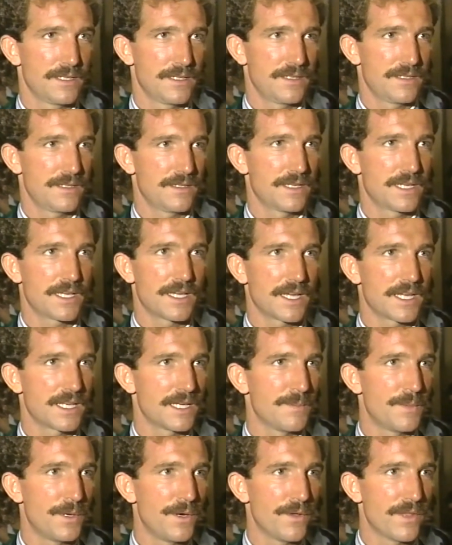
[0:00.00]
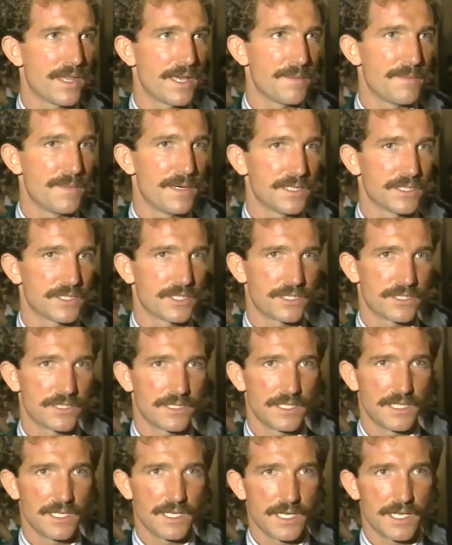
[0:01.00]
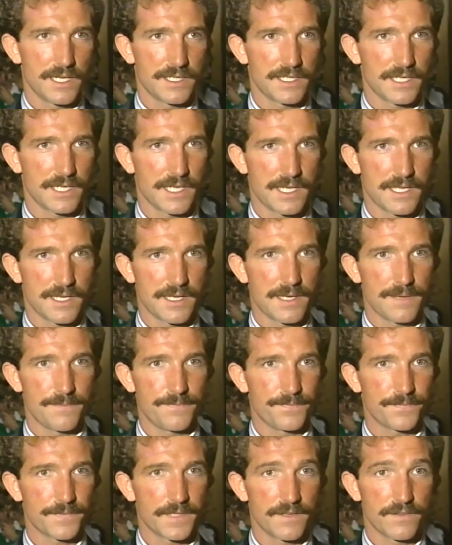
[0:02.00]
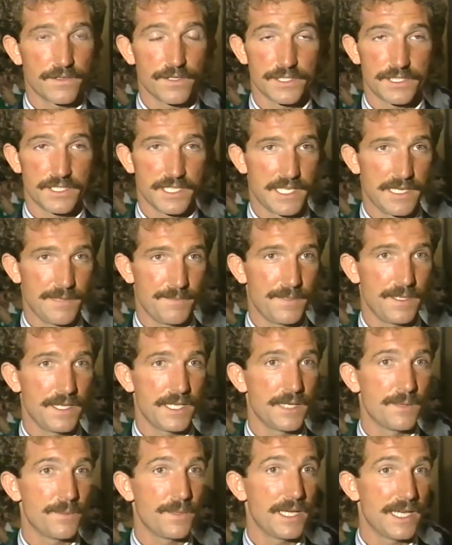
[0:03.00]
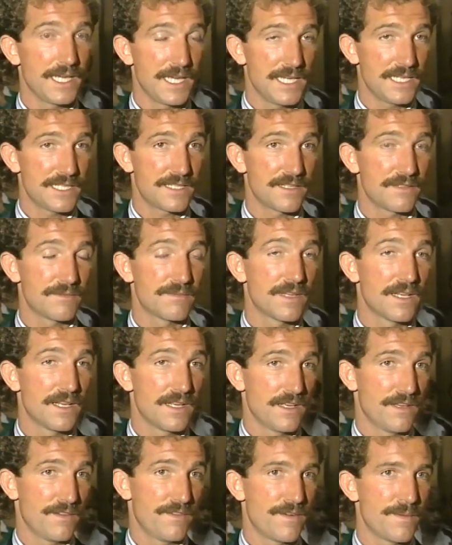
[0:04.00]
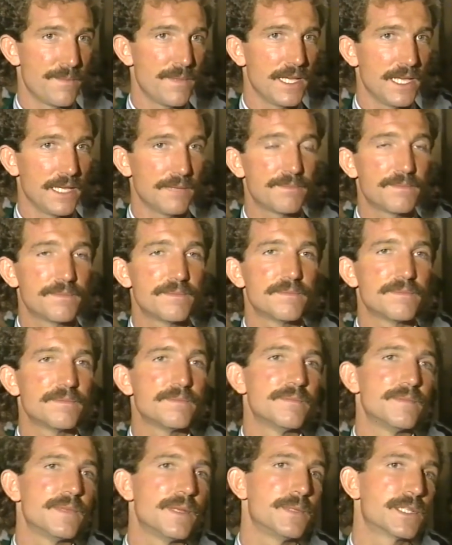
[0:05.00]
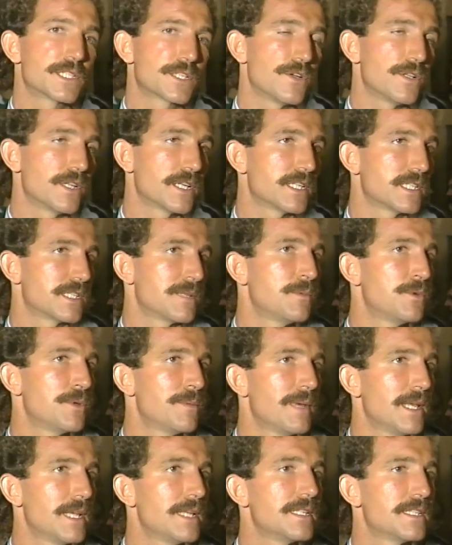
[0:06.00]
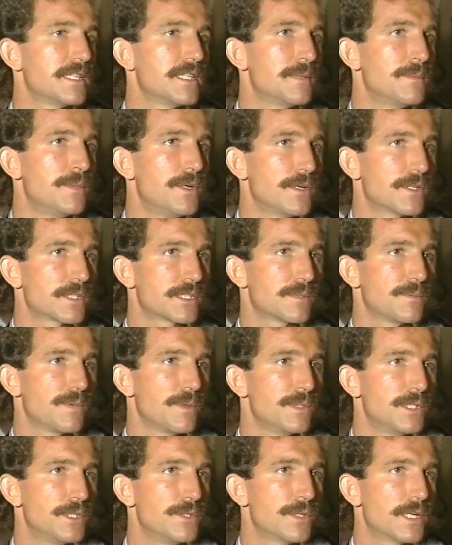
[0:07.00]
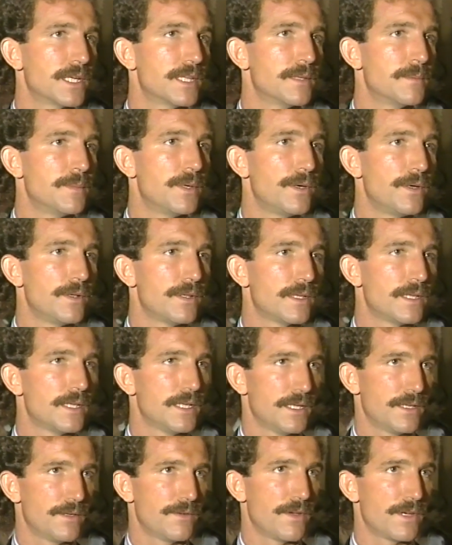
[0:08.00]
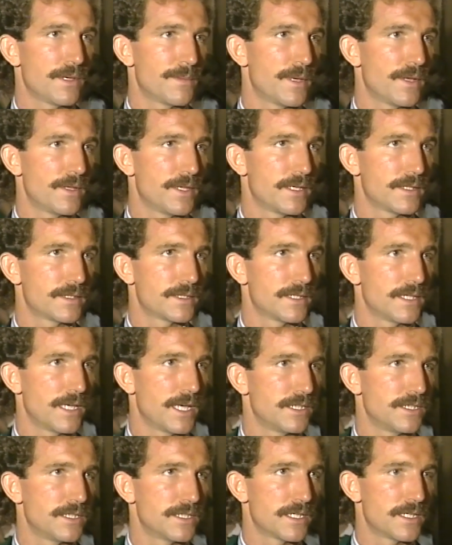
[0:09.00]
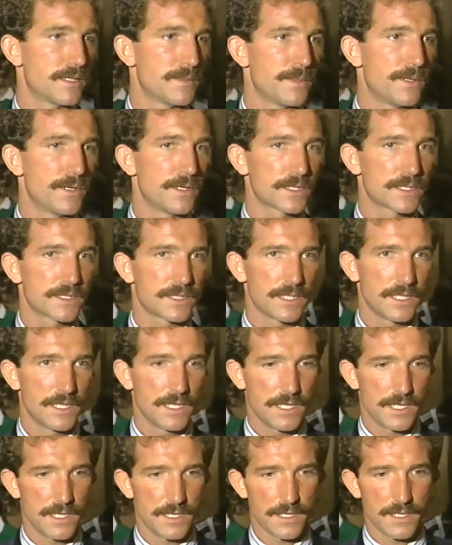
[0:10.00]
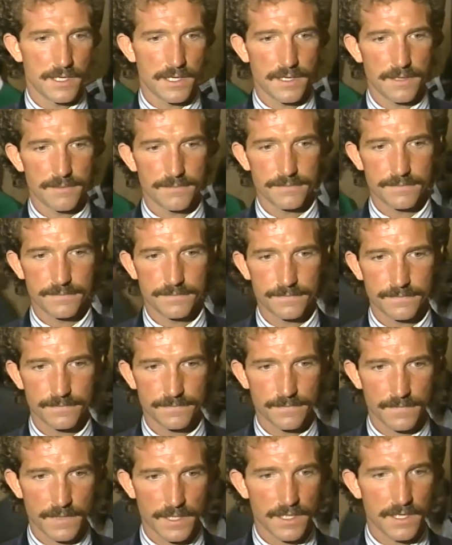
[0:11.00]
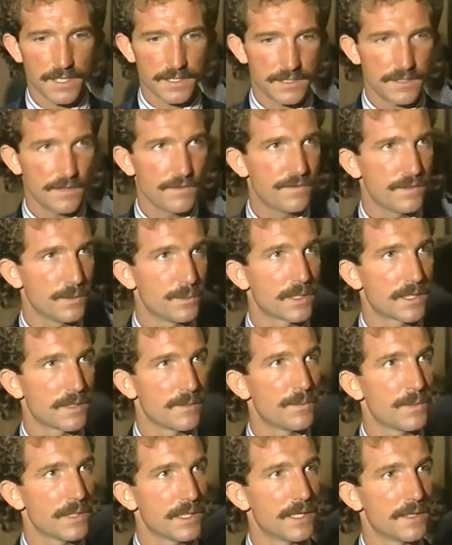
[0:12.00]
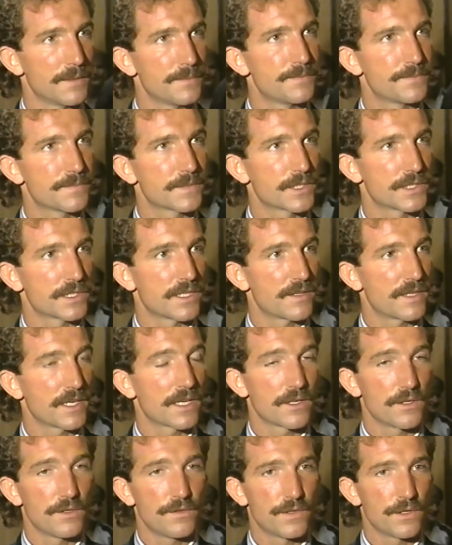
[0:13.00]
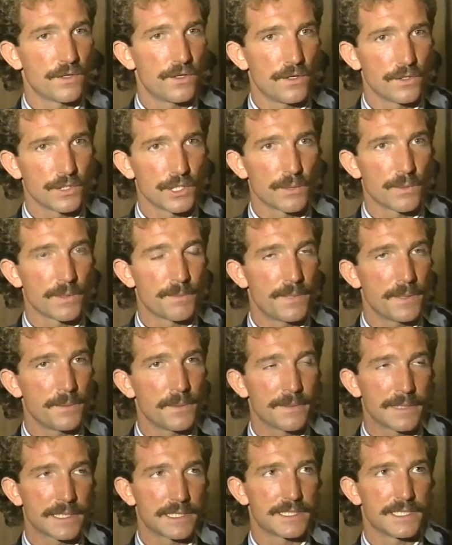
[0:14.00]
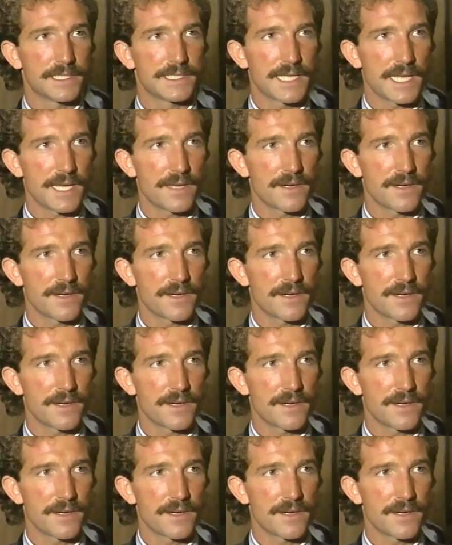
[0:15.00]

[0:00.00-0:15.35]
they're kicking the ball that much. I think you've got to keep playing the way it is. And for me, maybe Scotland gets some more men into the box when we do get the ball round about the edges of the box. I still feel we can win it, because I think overall, you know, when people begin to tire